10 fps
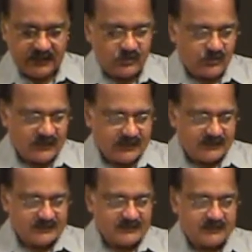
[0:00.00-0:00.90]
you had
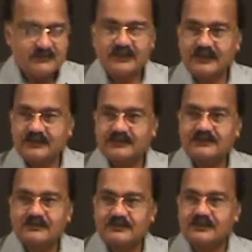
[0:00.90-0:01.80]
done something
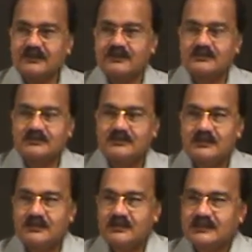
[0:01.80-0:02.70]
in
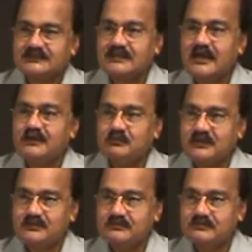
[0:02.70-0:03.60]
the
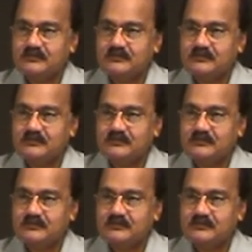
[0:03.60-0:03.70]
assignment.